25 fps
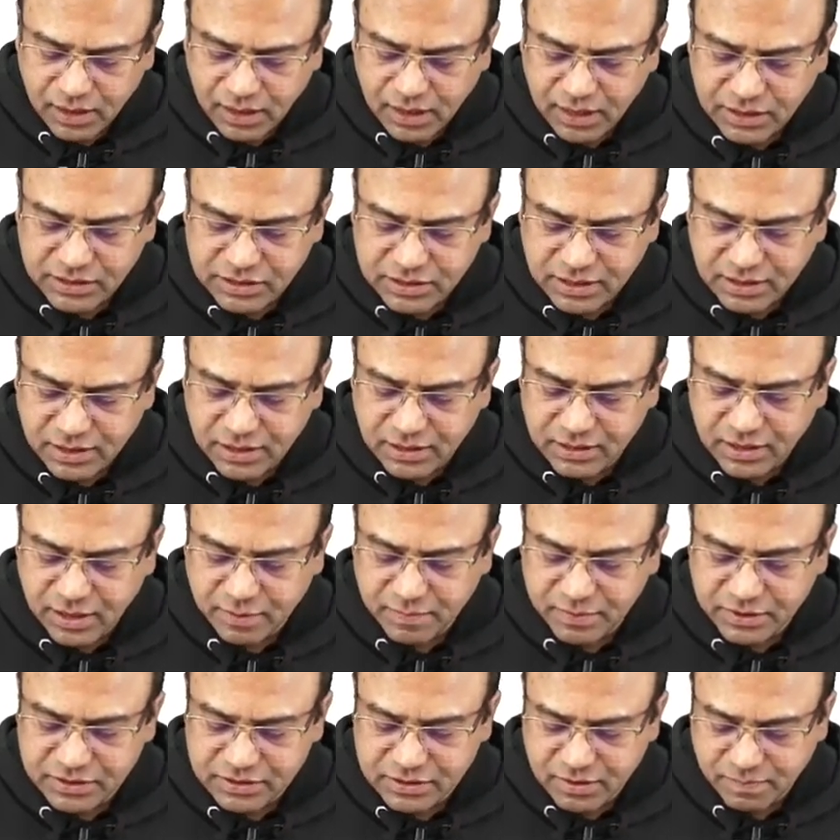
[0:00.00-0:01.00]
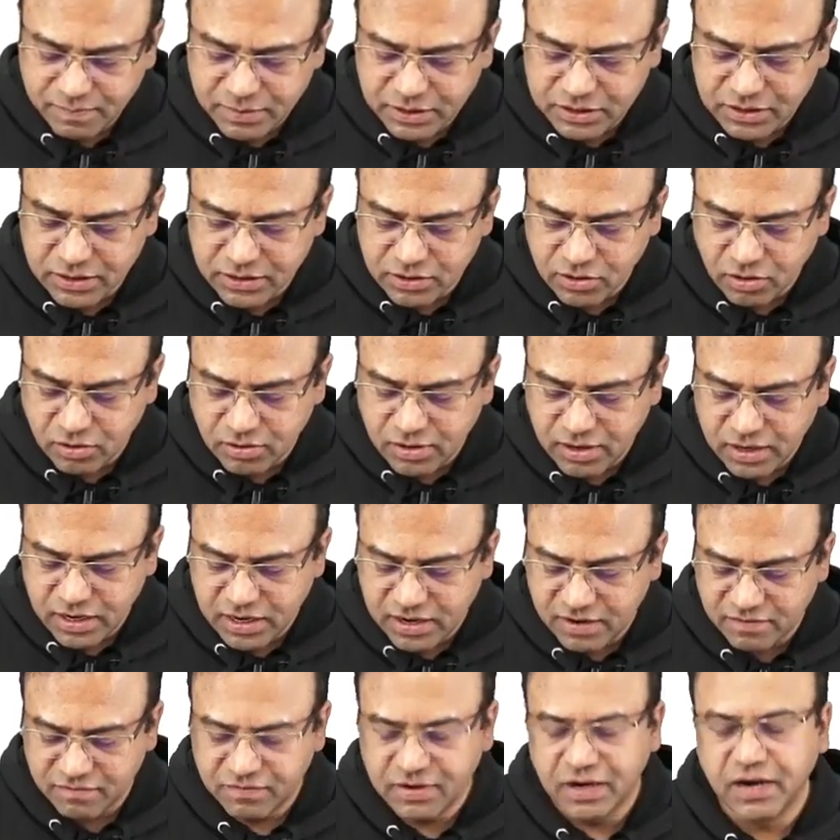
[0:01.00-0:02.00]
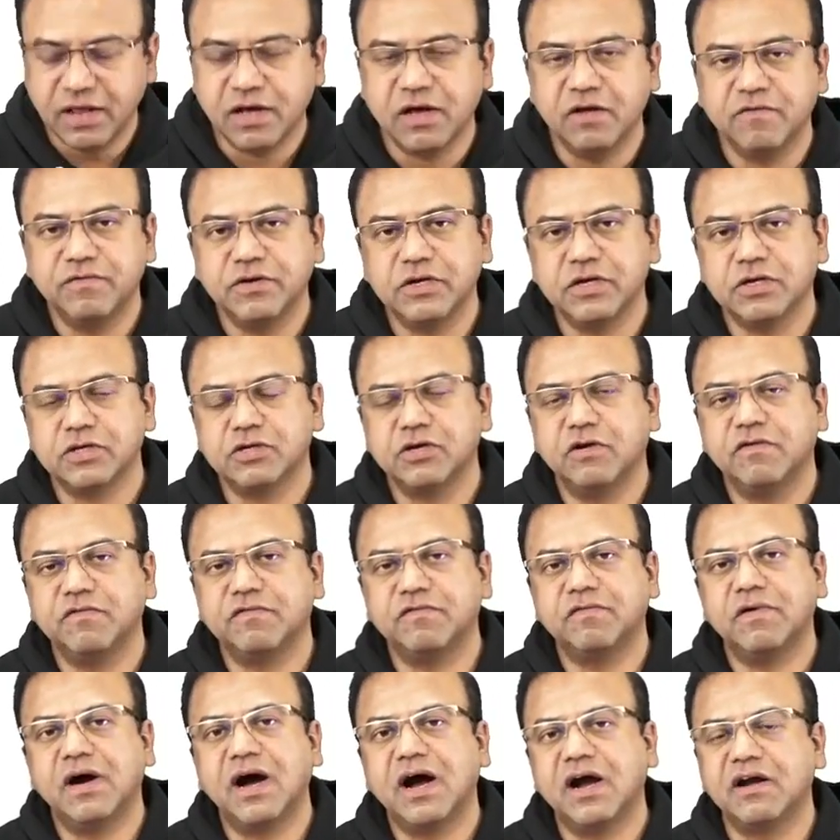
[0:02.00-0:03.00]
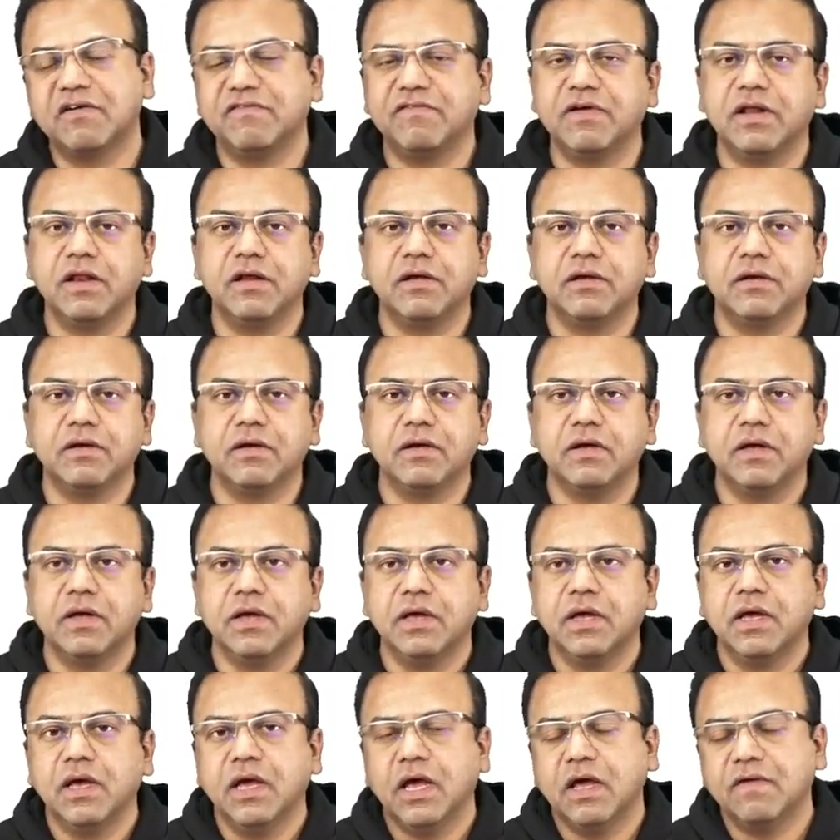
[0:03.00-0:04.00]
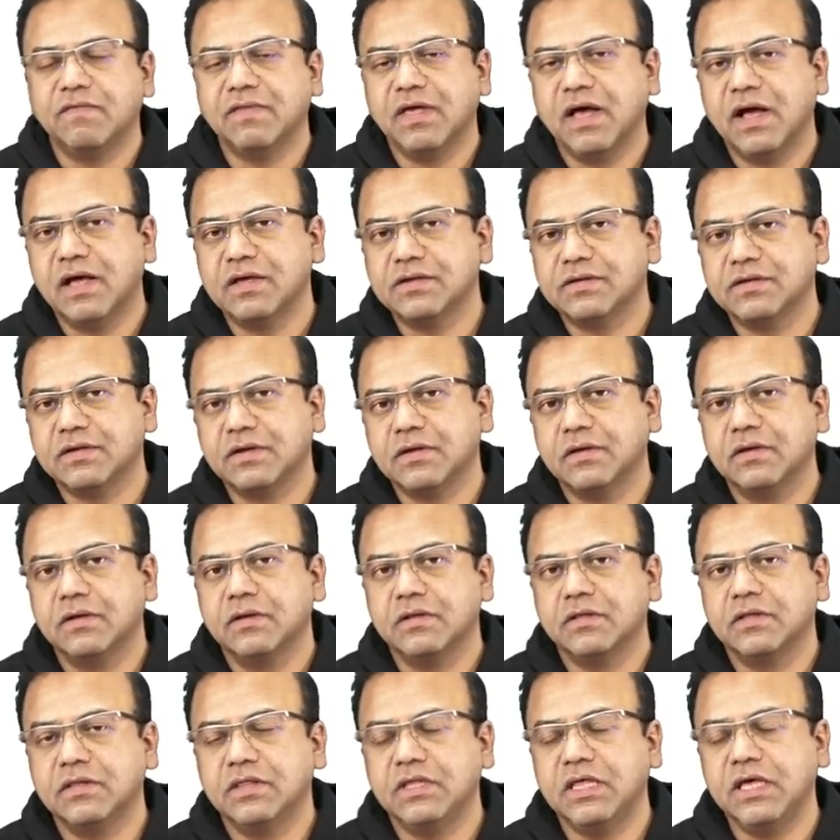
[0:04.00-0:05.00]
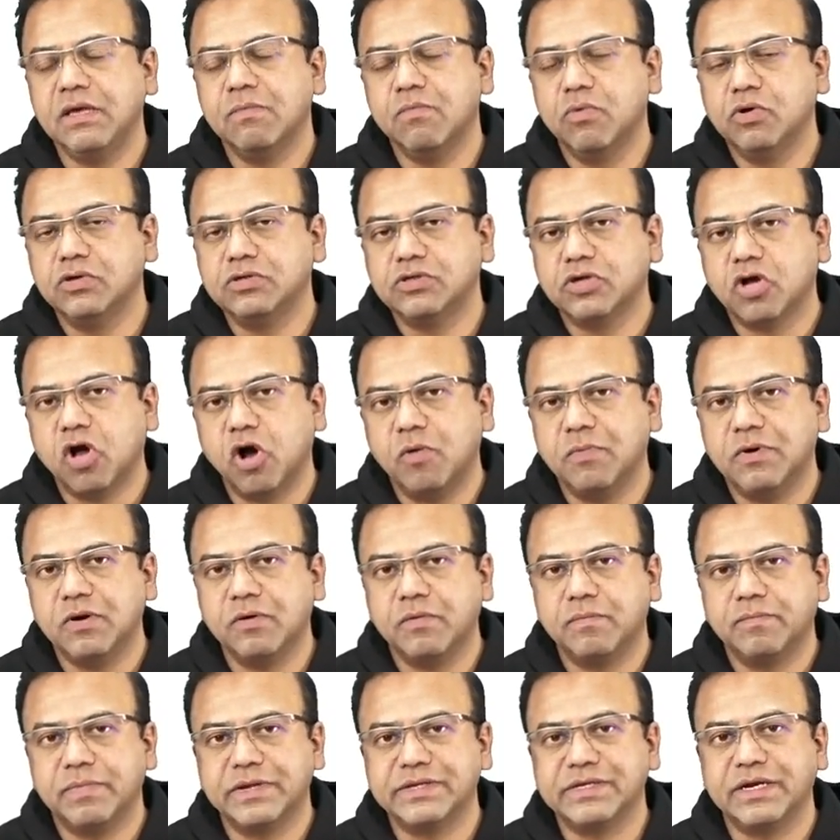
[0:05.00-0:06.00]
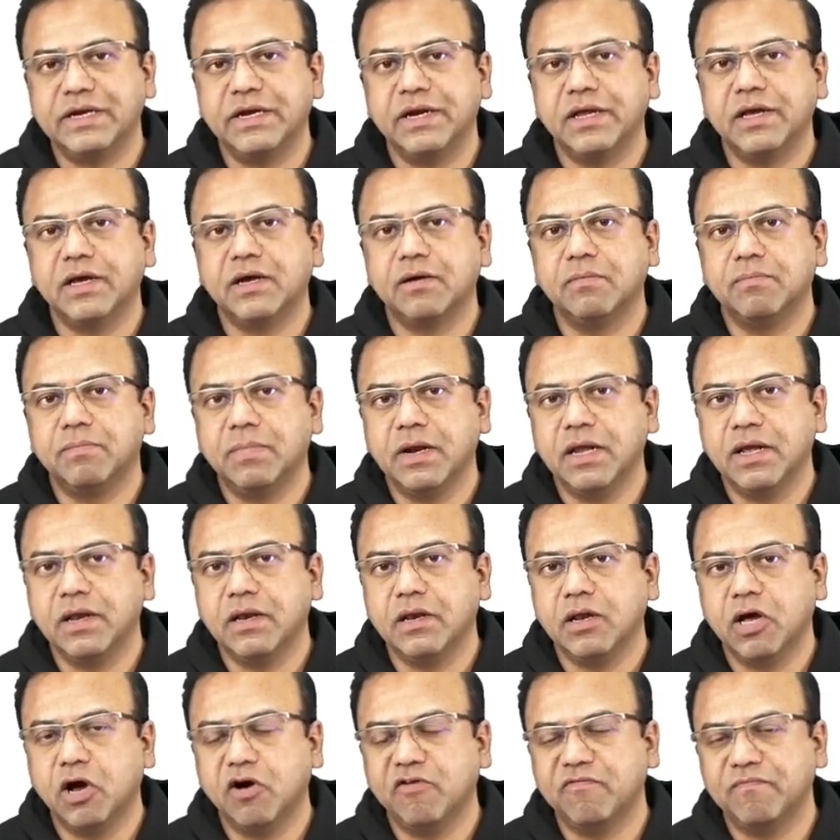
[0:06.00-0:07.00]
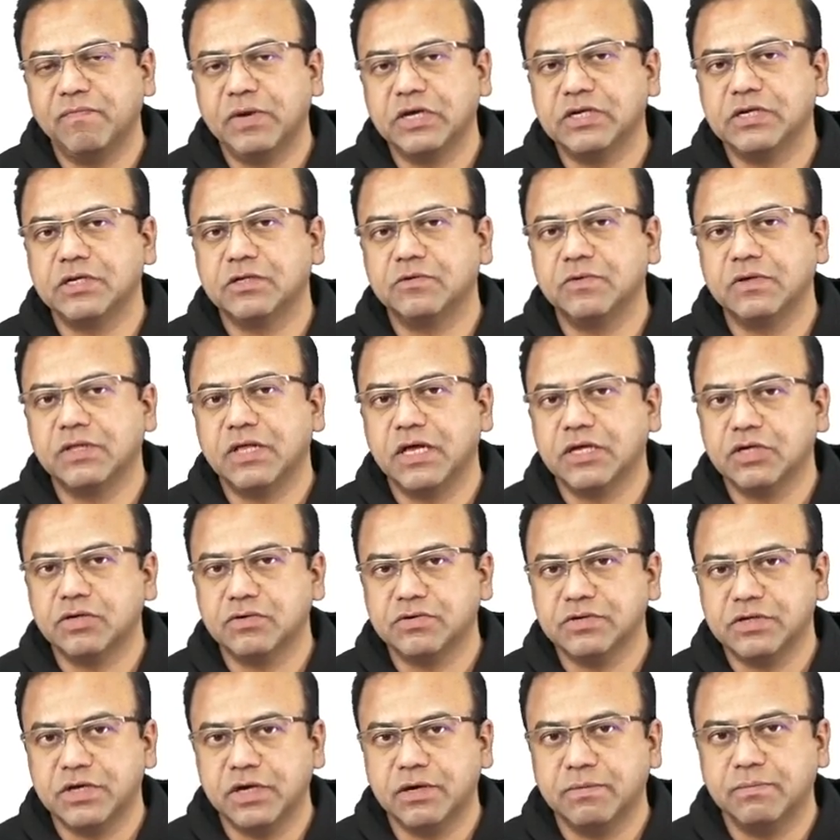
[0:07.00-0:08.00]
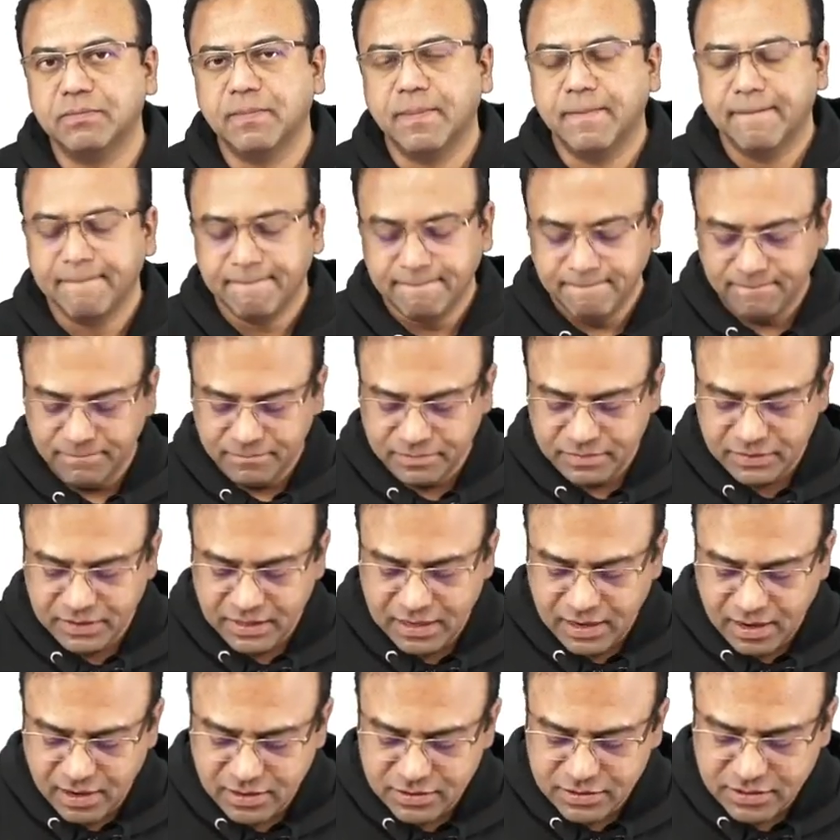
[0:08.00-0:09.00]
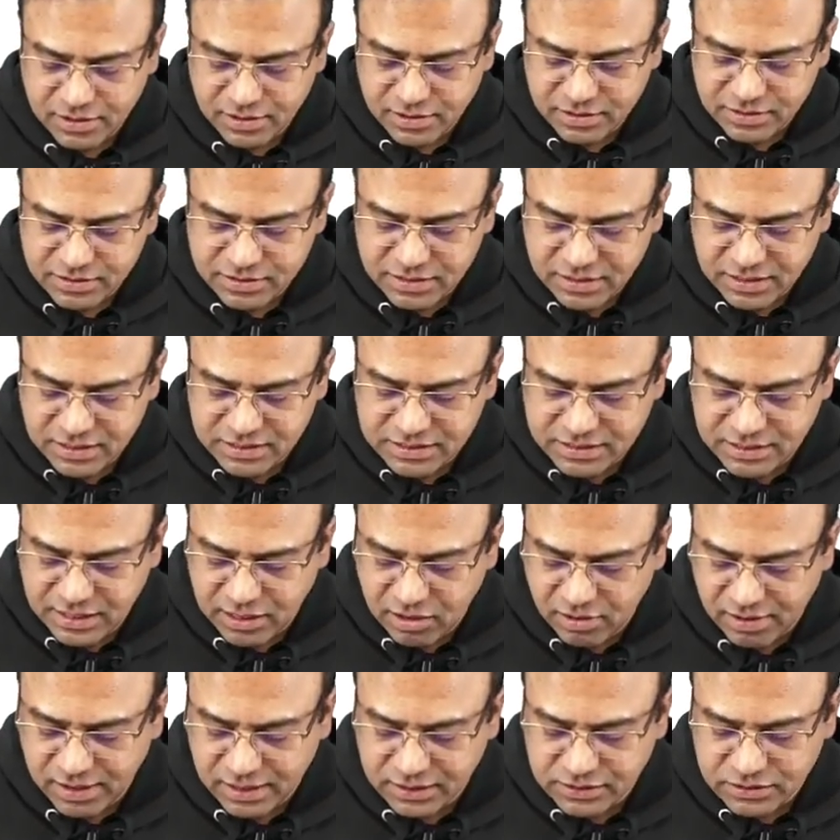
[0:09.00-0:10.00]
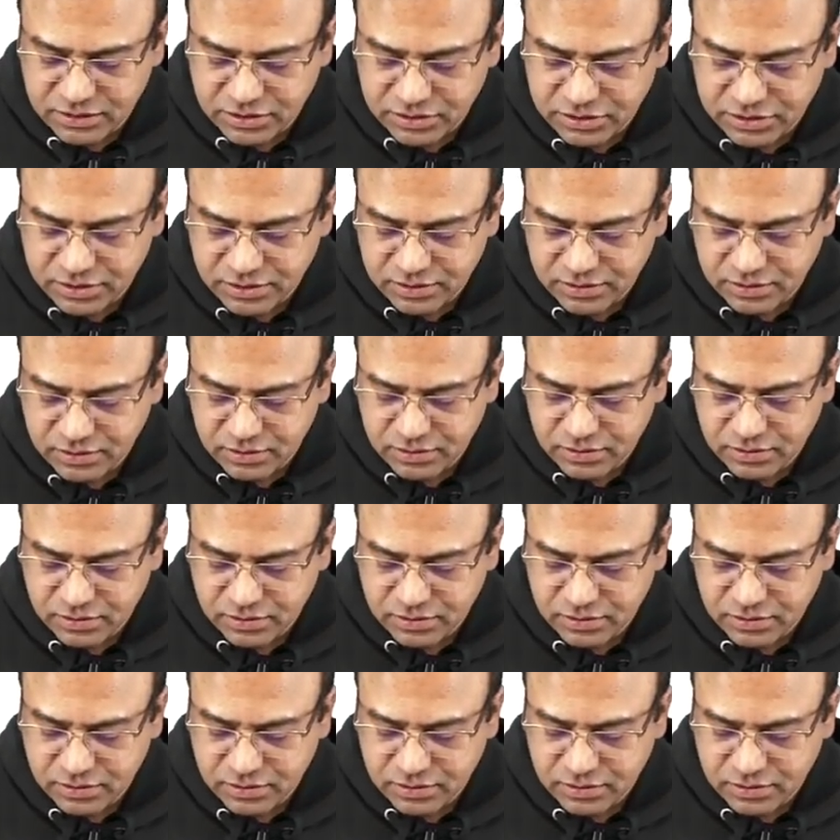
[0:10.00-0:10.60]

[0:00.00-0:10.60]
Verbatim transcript: In general, that means the patient is going to have clinical features of heart failure. If they ask the most common presenting complaint of patients with HOCM? The answer is dyspnea on exertion.